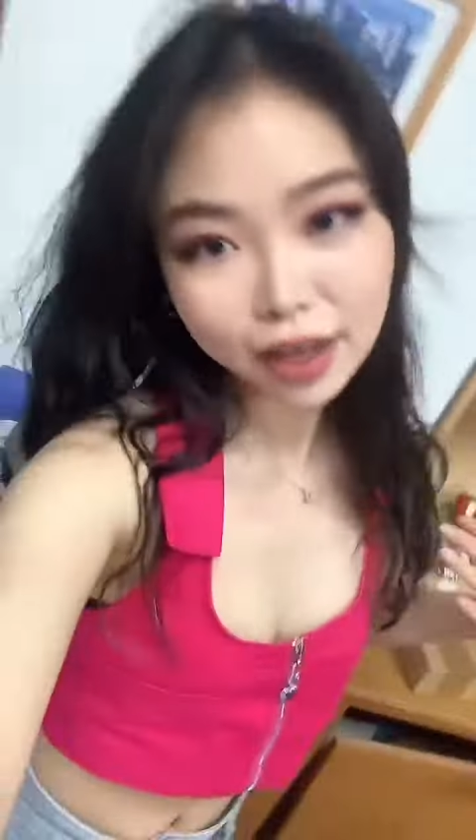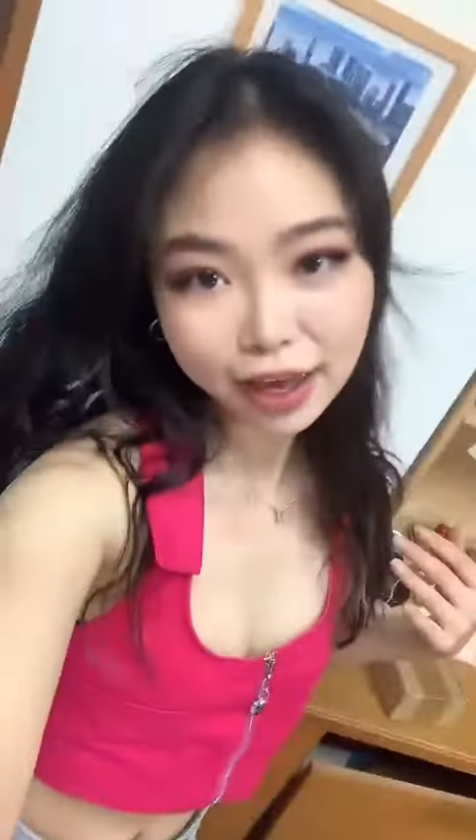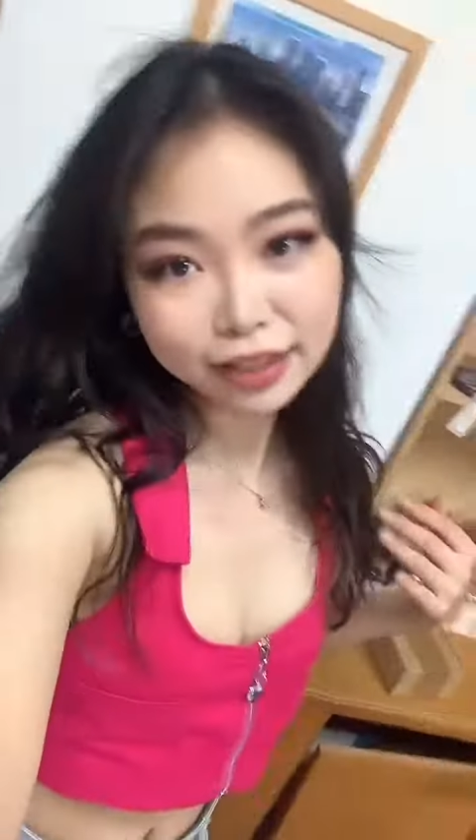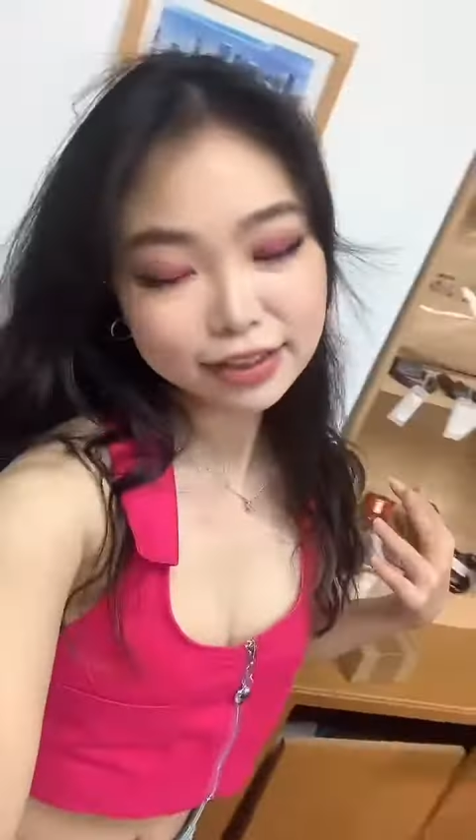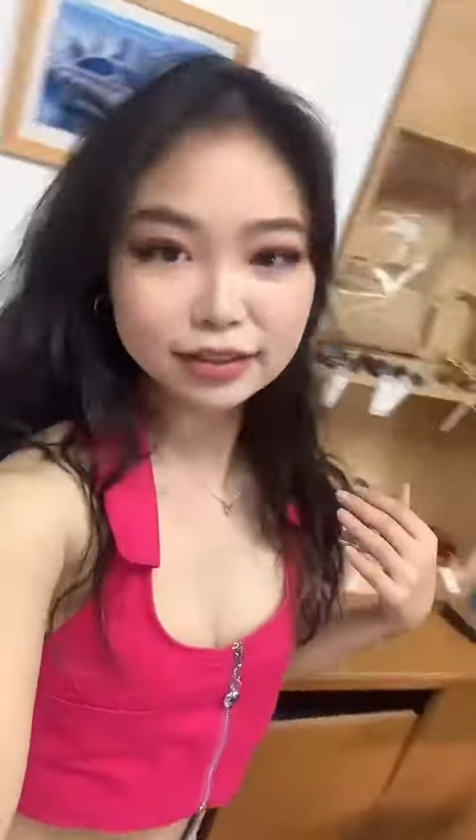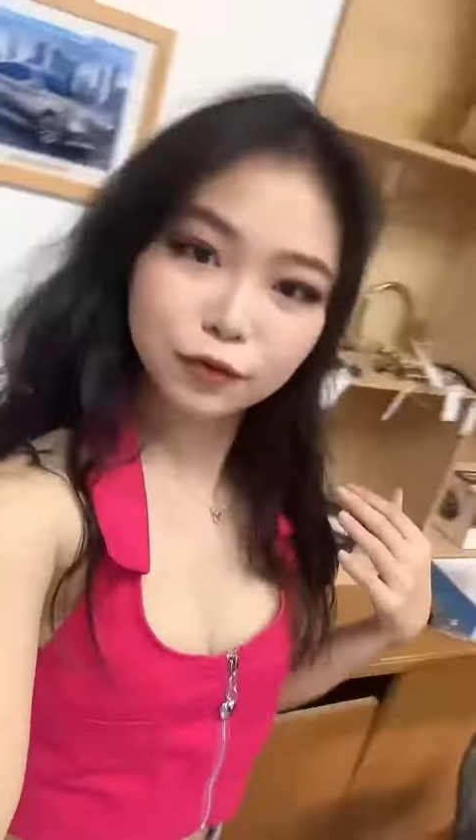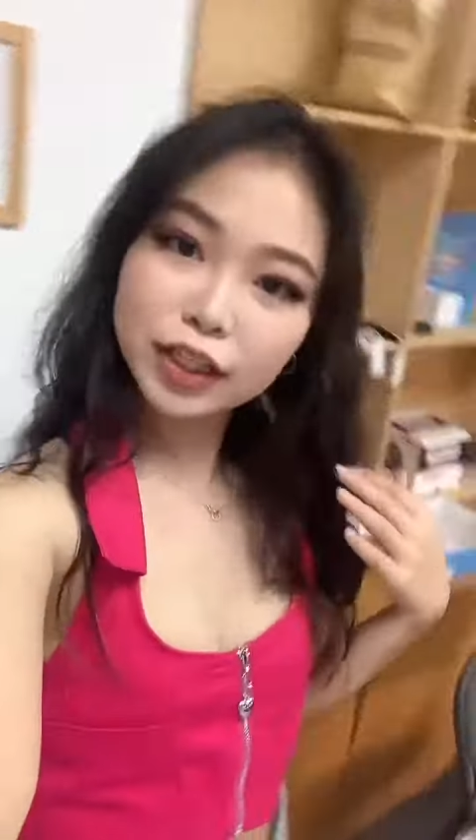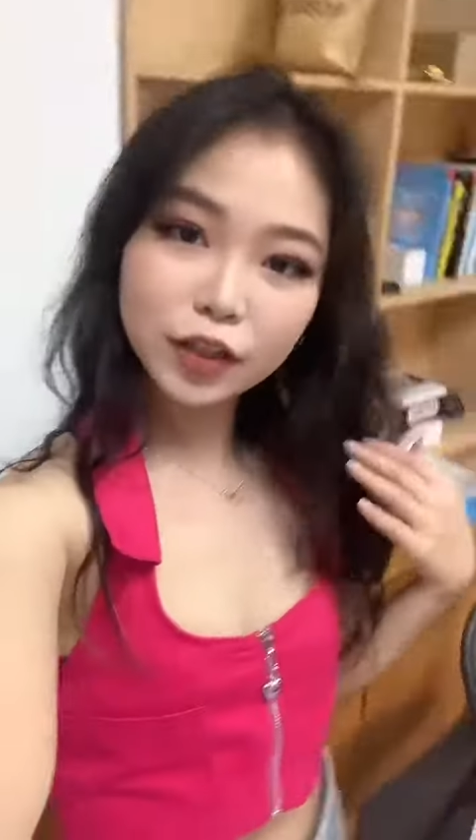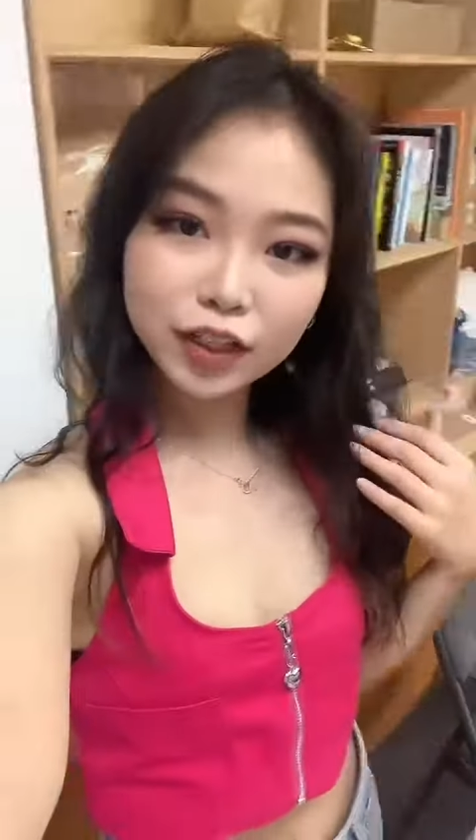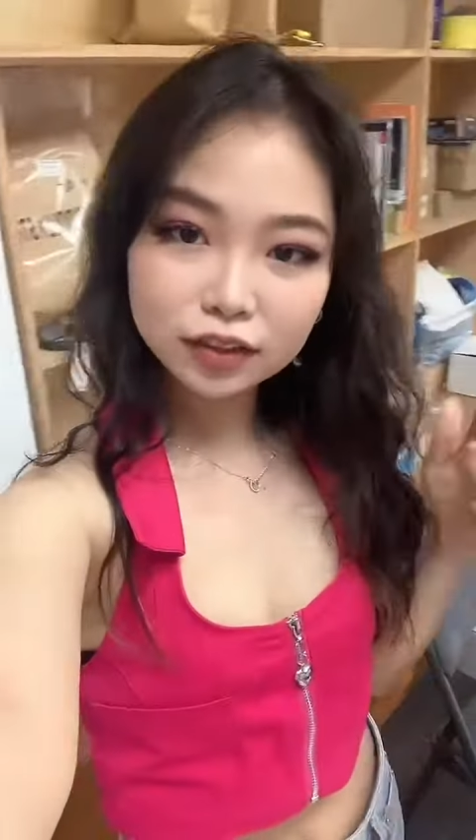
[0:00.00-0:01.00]
Okay, today's
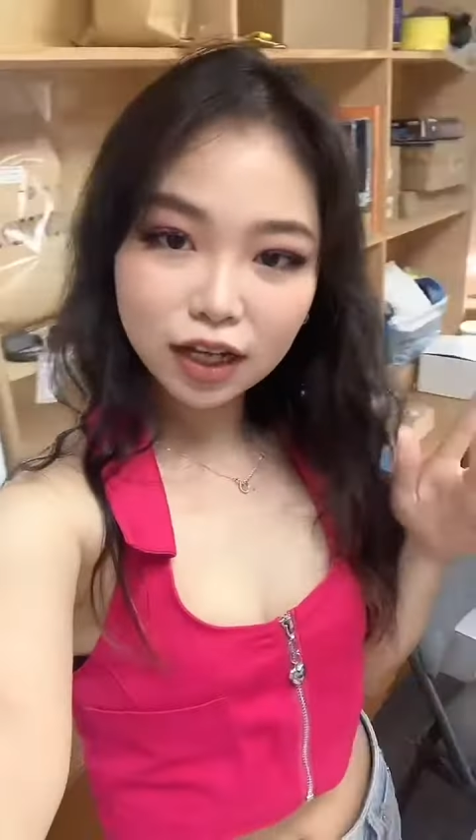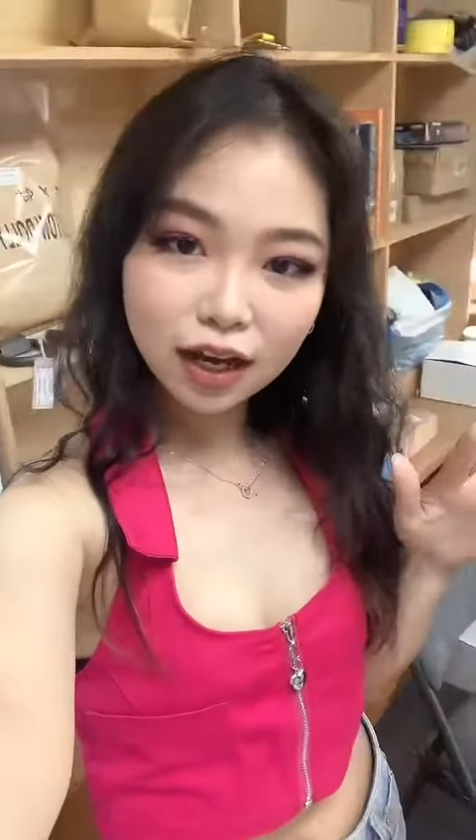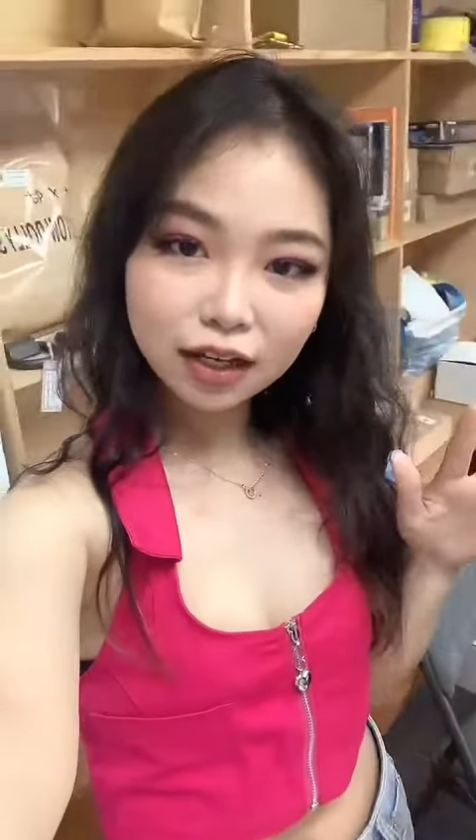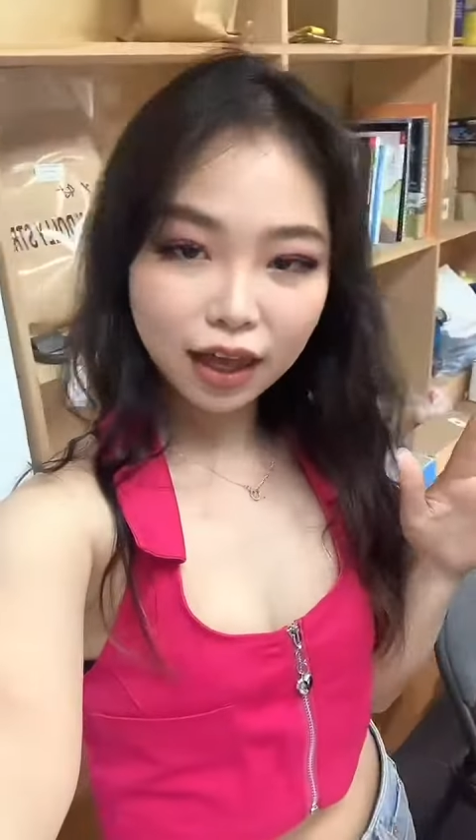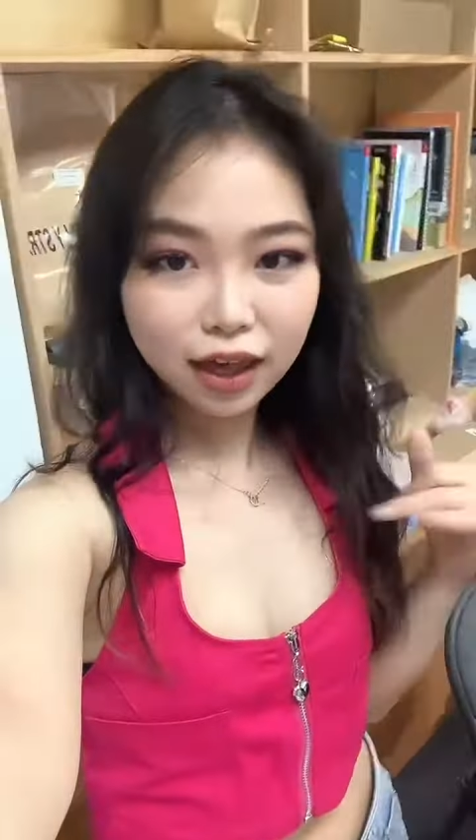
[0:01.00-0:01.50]
video is done,